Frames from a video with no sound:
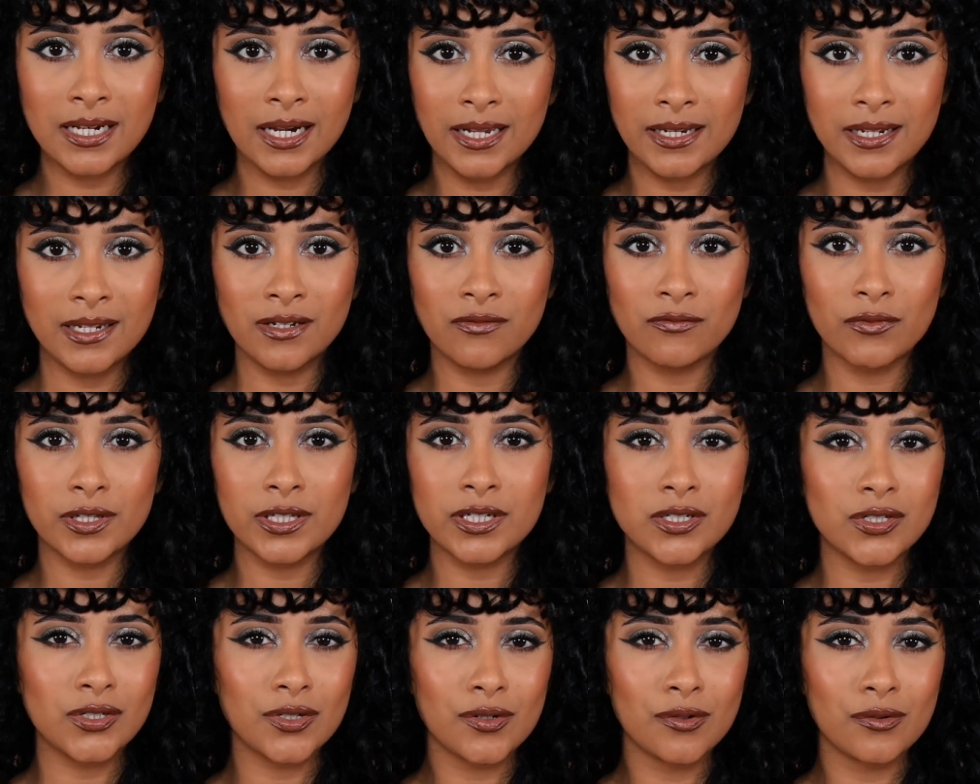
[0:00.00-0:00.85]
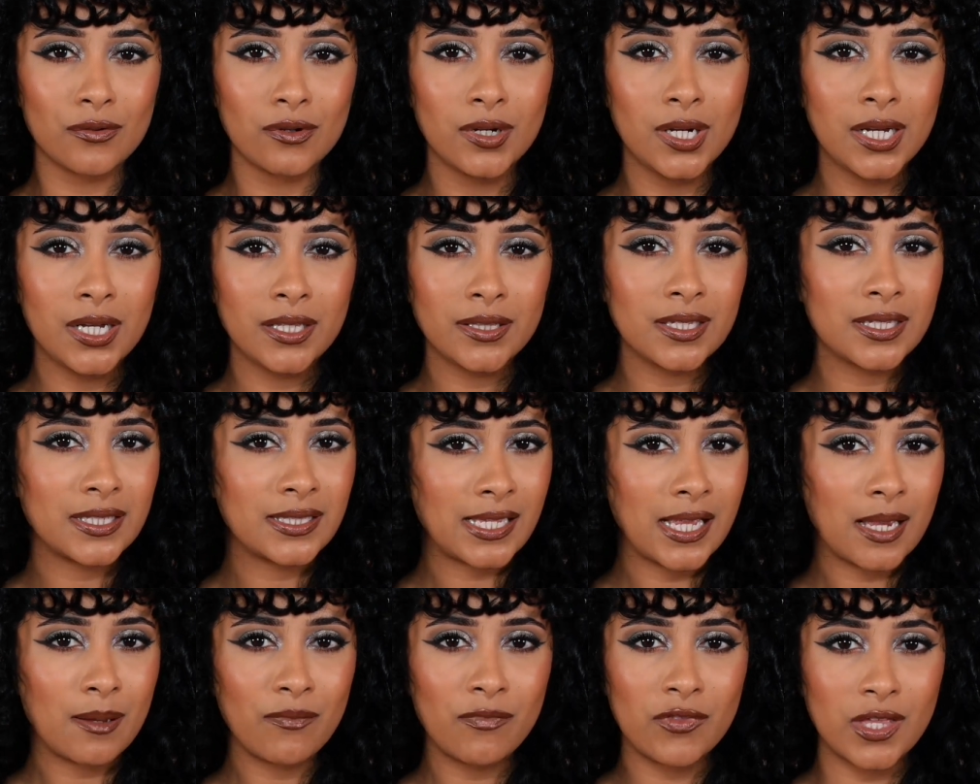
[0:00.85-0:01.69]
I didn't really do the
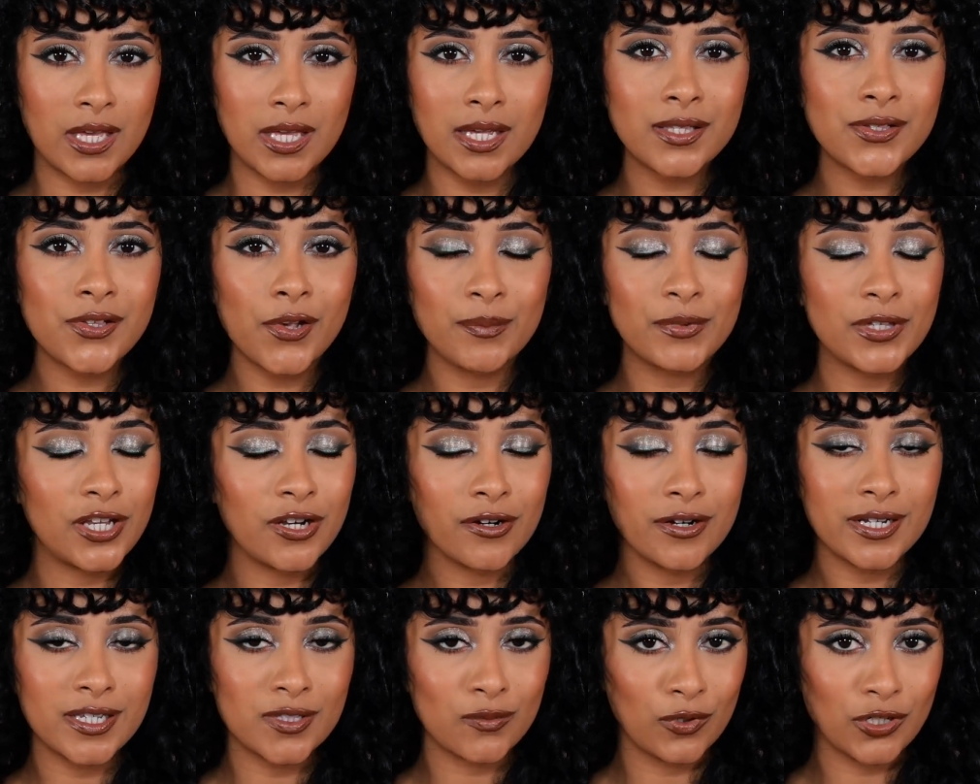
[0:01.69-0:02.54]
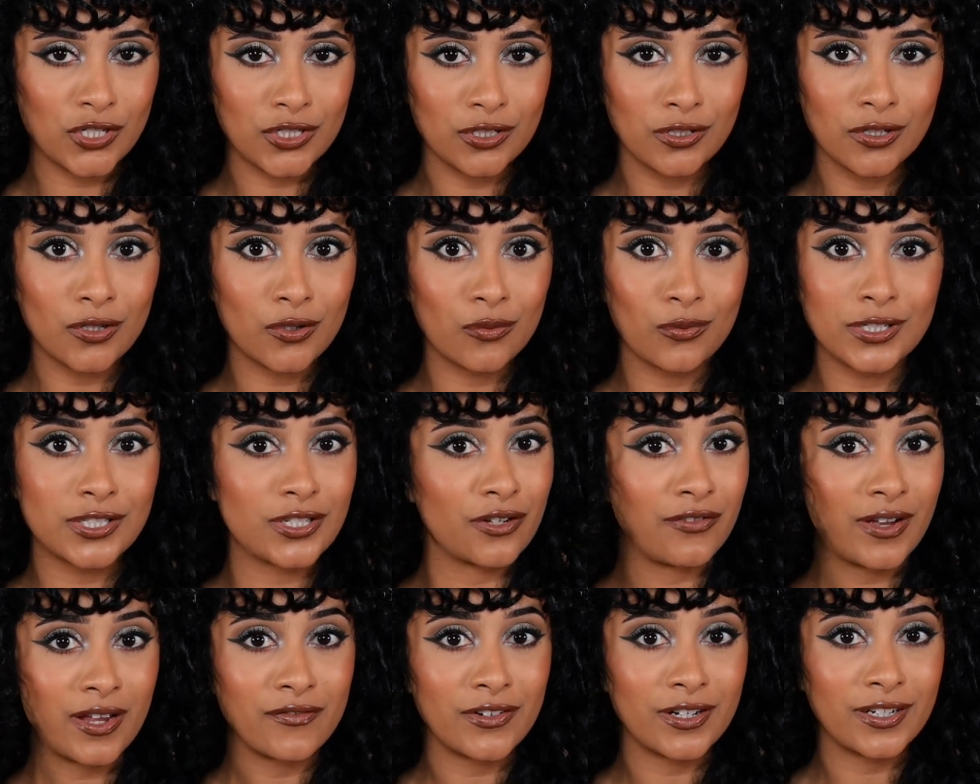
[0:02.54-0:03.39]
same thing, so I'm curious which look was
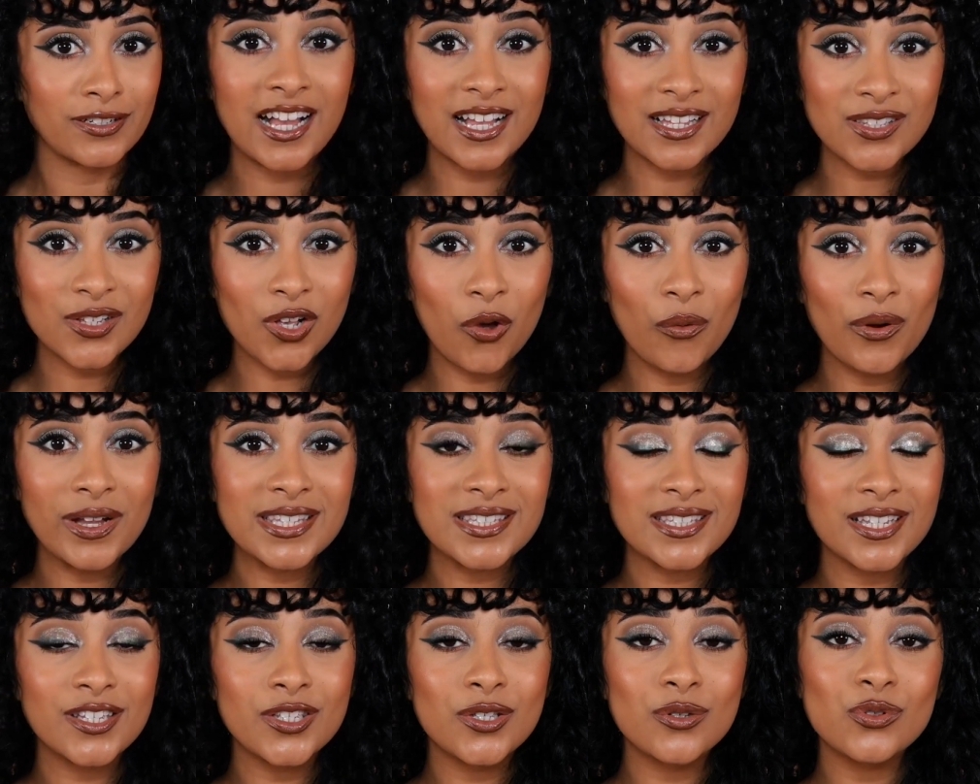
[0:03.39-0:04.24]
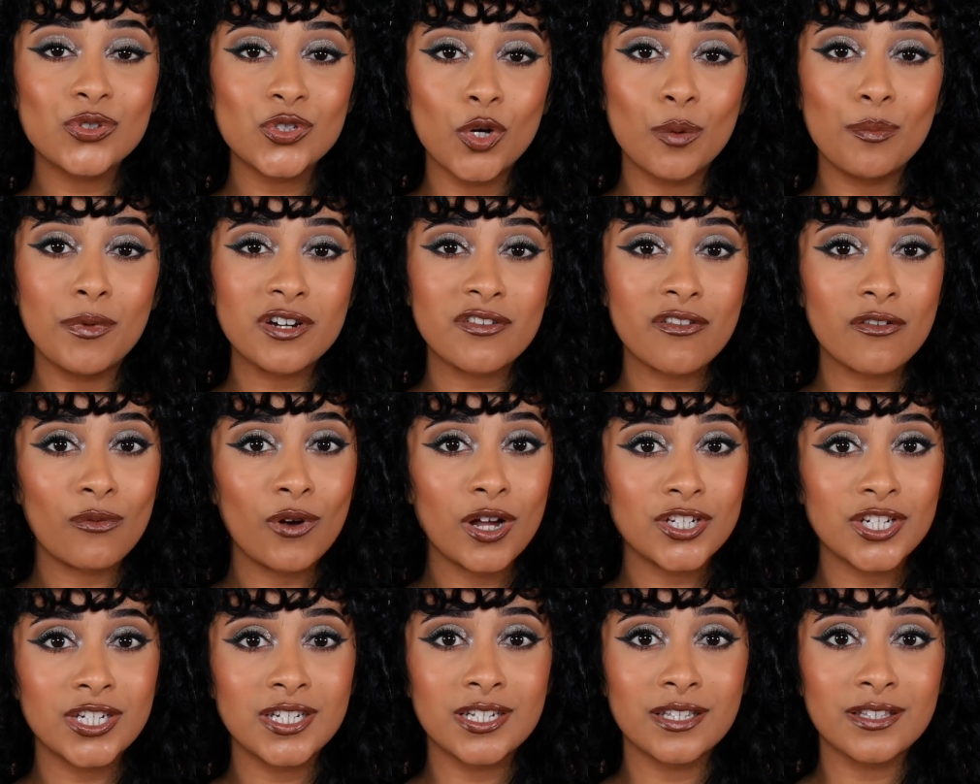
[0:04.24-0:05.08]
your favorite. As always, thank you so much for
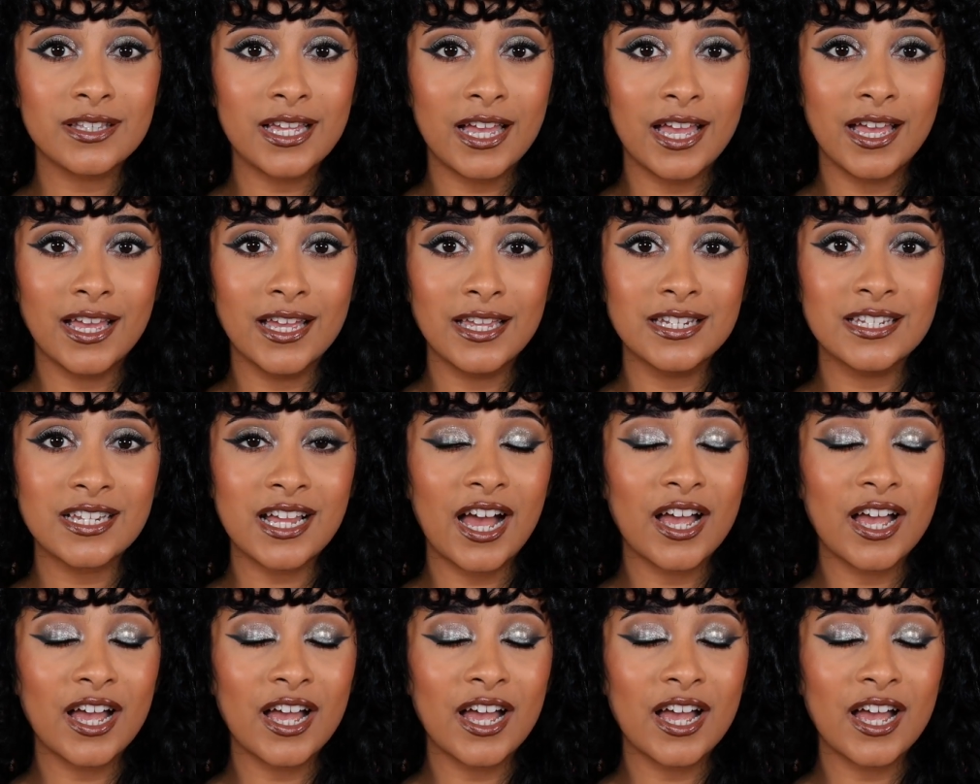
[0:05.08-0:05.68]
watching till the end.